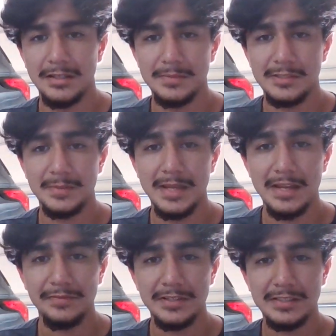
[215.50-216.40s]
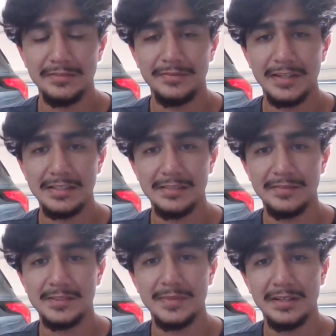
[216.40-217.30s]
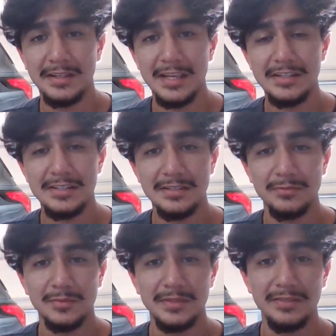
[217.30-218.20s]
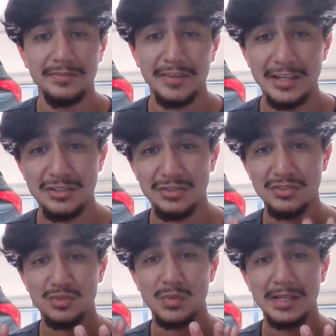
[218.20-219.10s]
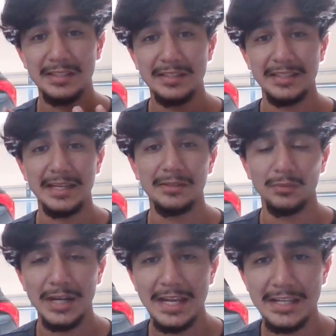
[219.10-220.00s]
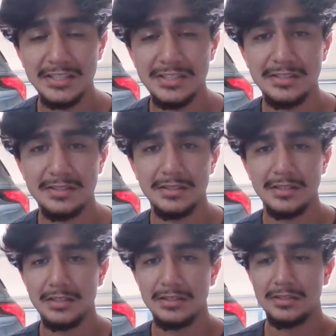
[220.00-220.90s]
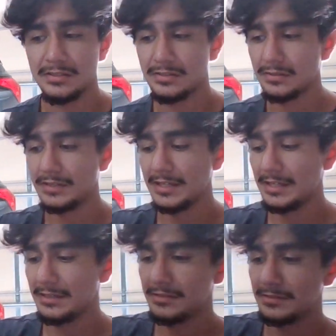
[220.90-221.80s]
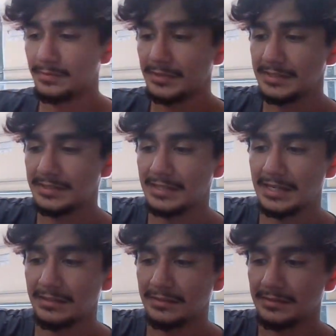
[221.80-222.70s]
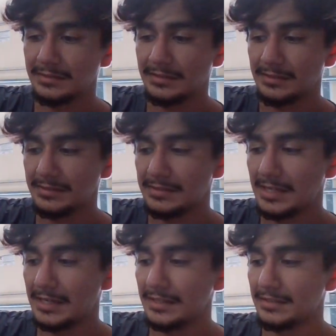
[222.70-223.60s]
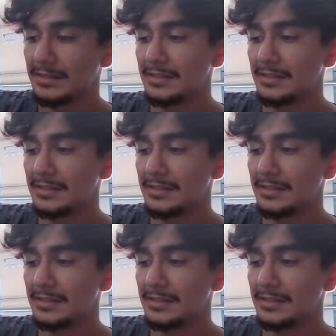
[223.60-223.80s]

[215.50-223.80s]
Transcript: Some adverse effects of this medication would be facial swelling and rash. Okay, so place that inside.